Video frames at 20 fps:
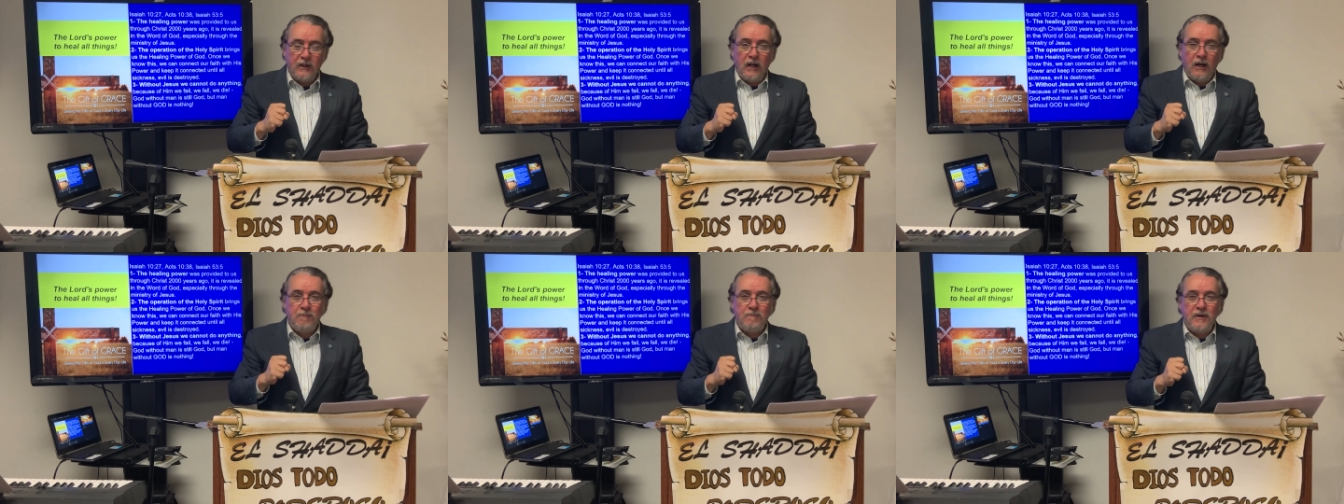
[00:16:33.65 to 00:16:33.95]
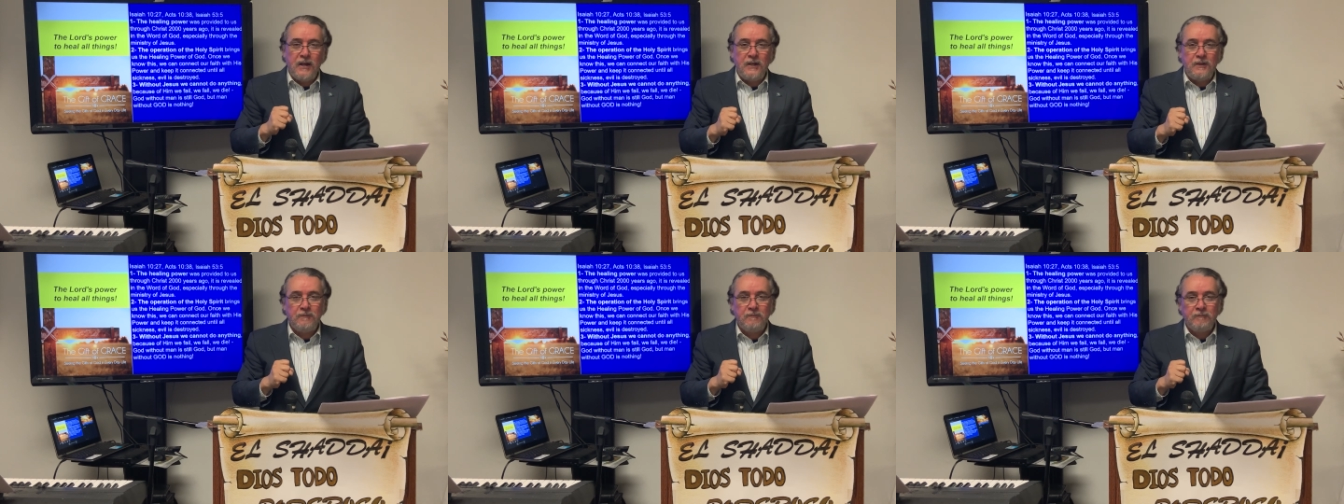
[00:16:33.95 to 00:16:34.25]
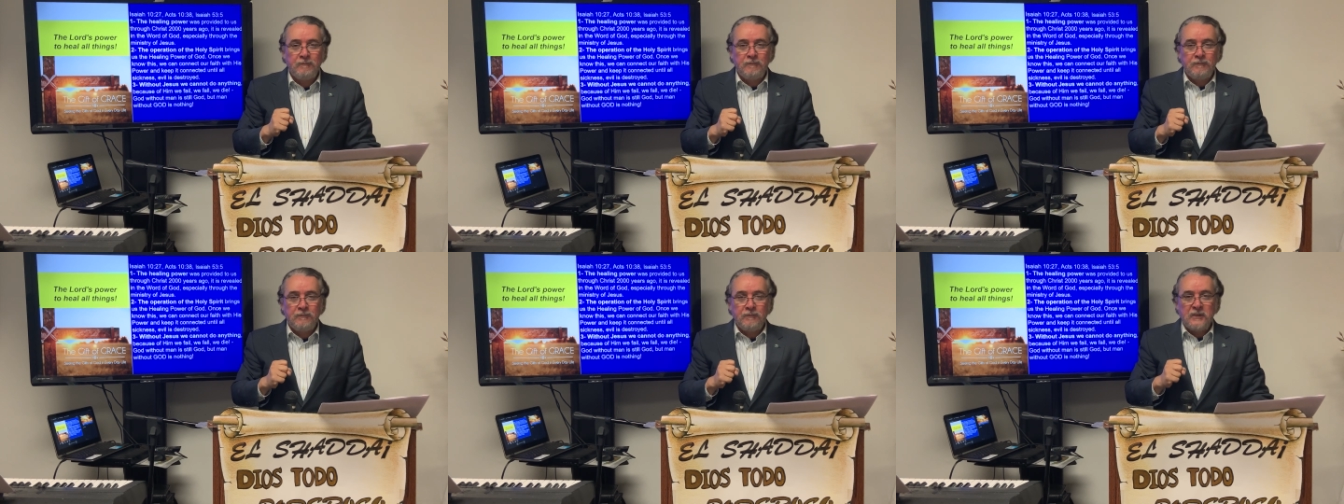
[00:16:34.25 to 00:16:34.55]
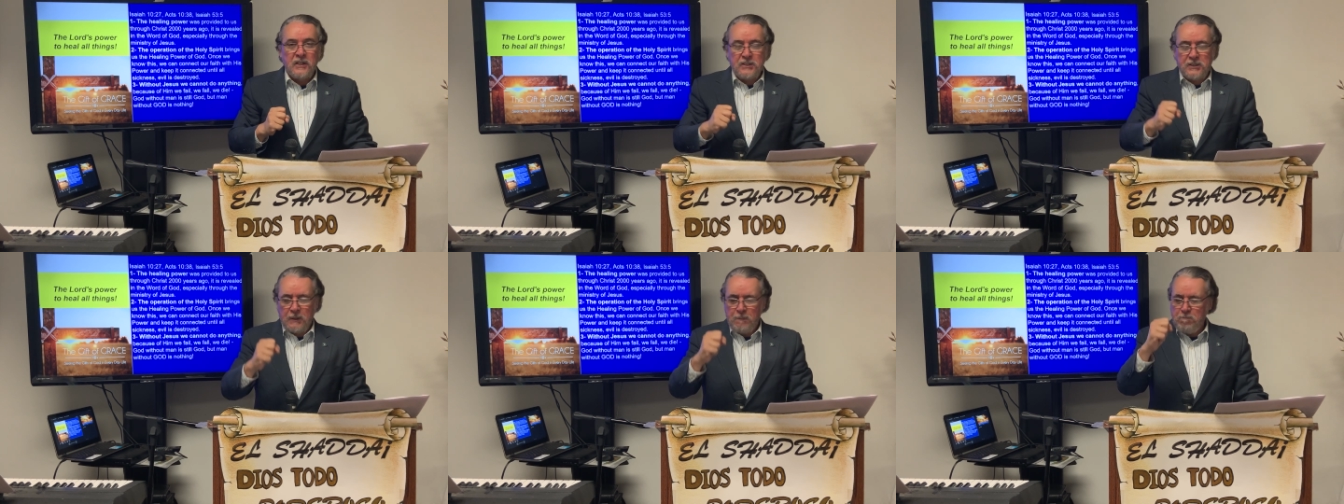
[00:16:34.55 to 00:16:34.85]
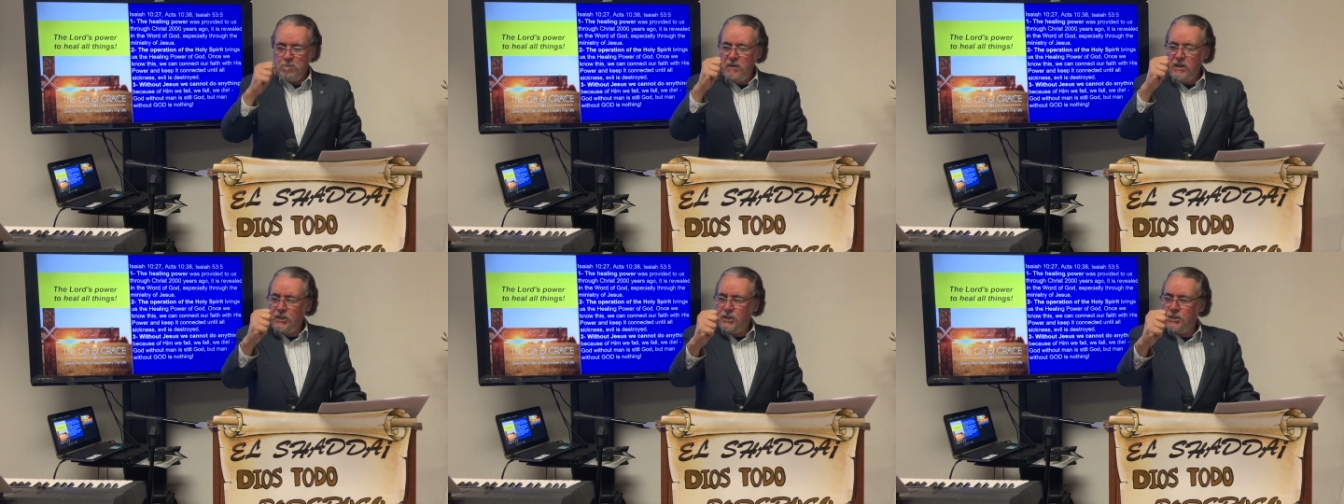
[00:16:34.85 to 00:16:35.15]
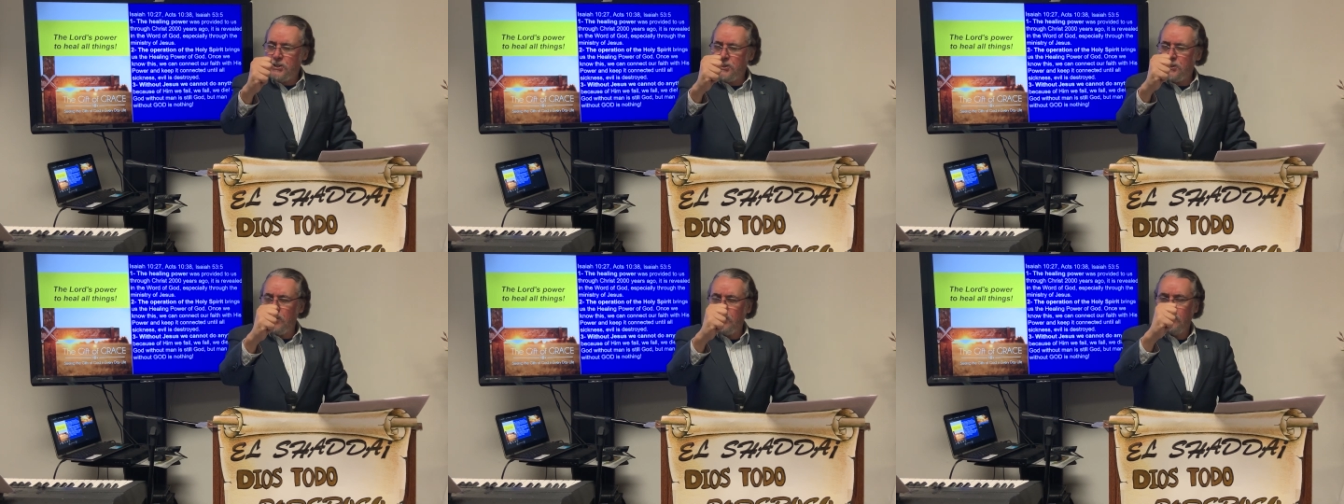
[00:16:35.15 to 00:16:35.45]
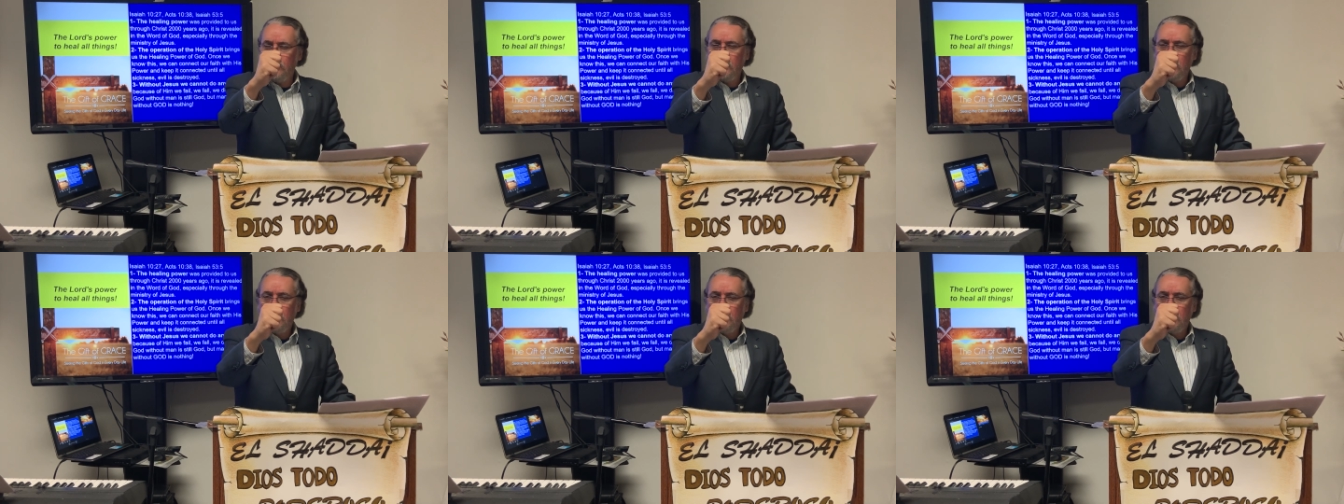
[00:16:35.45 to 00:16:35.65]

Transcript: Amen. It's a mission.